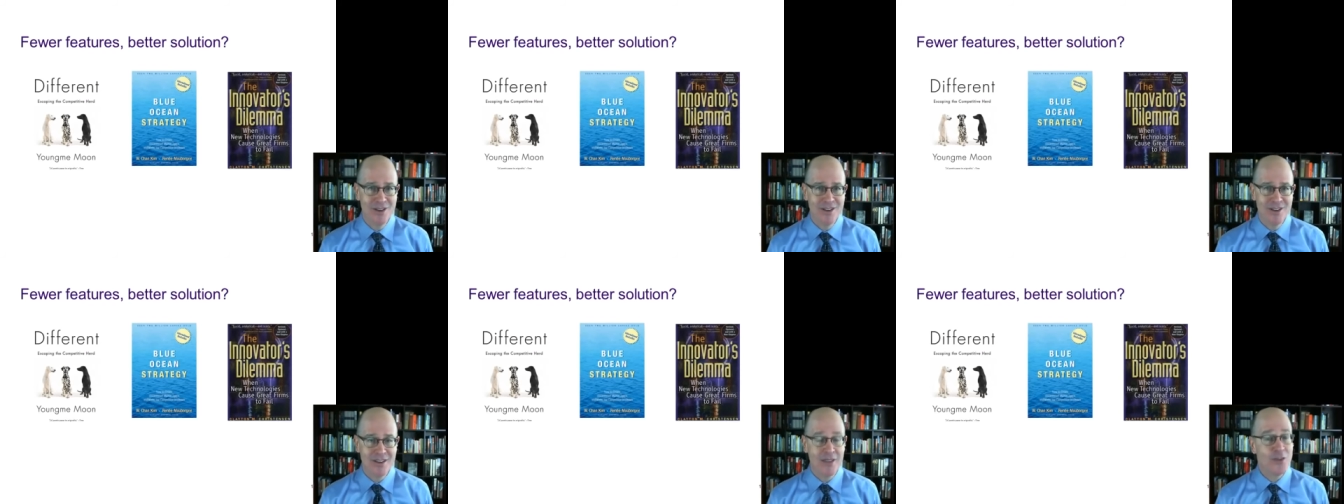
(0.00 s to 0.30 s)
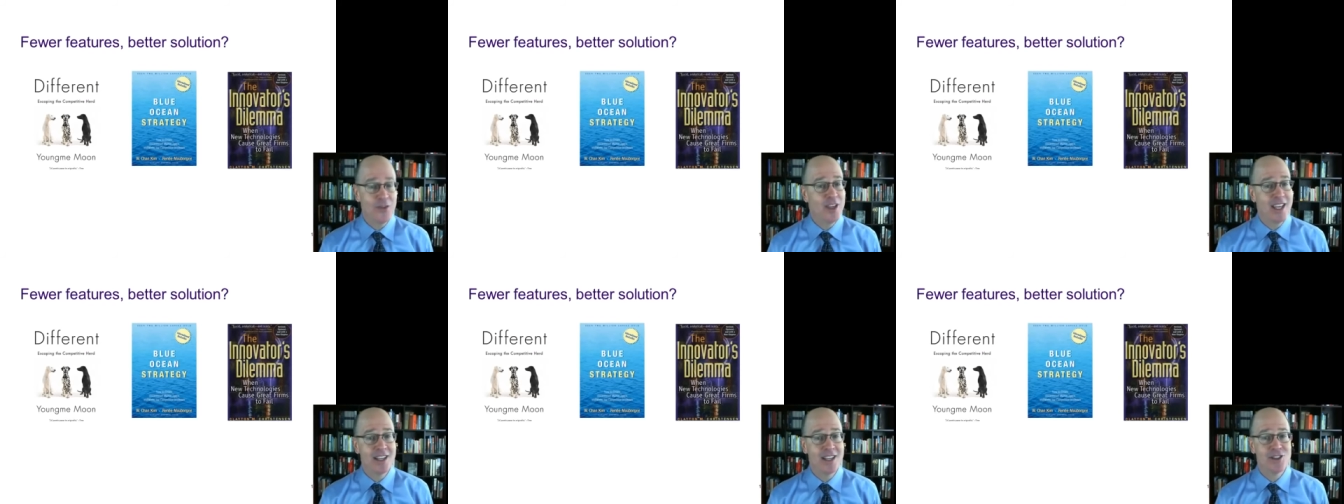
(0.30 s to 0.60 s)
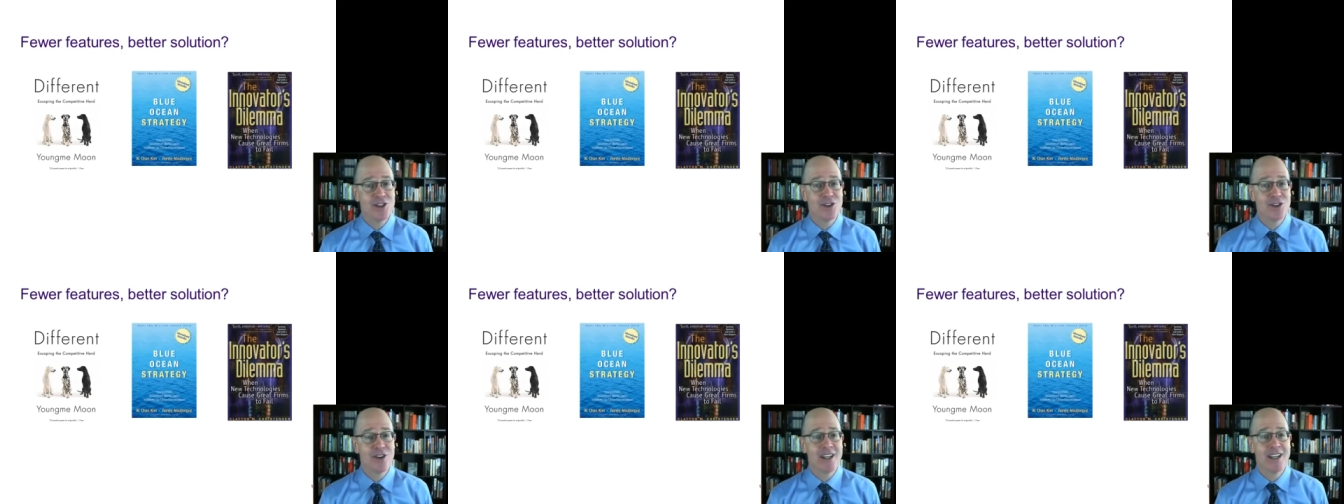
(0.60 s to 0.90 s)
that the
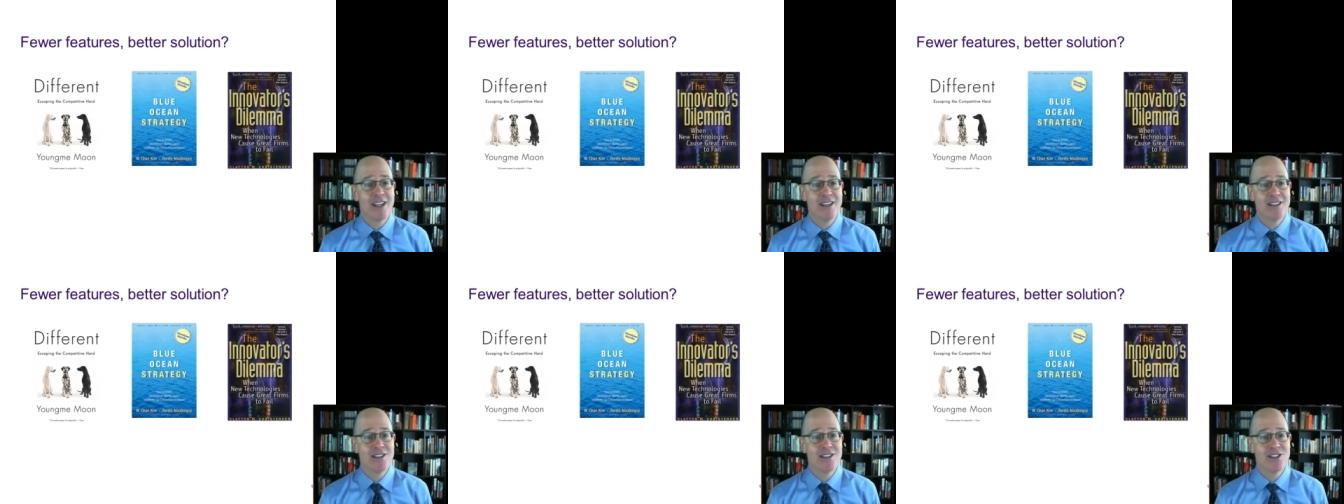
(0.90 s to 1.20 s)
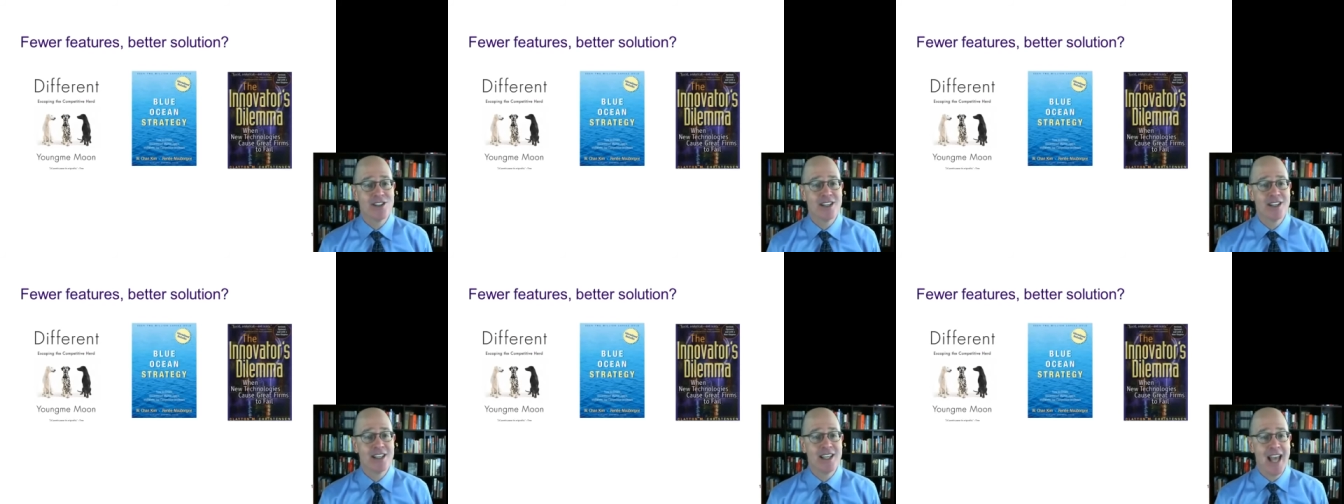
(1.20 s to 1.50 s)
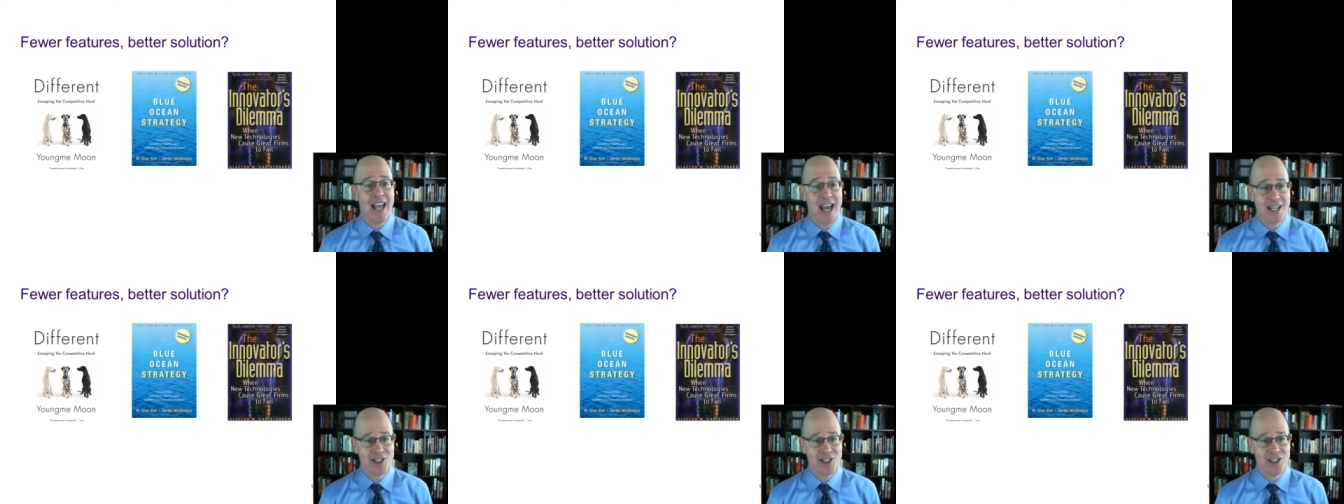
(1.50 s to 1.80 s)
answer is
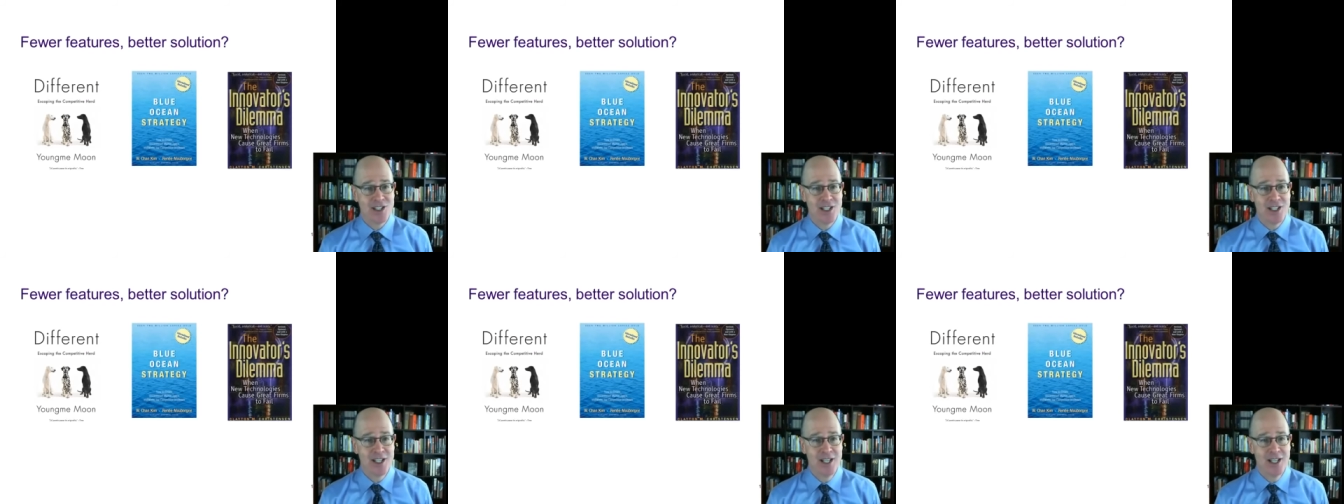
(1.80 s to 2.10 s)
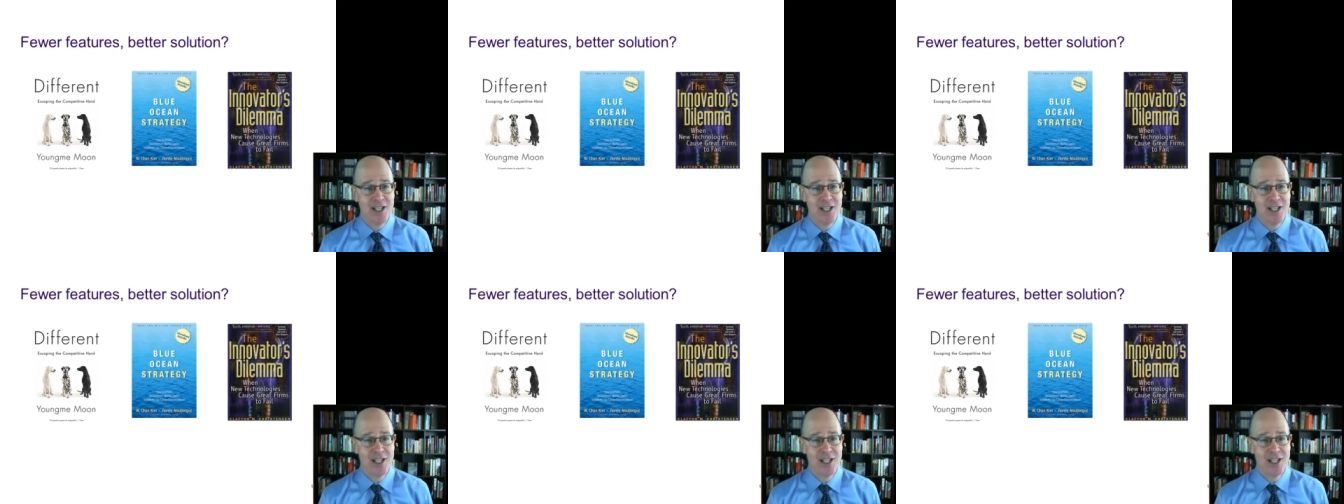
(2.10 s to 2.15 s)
yes.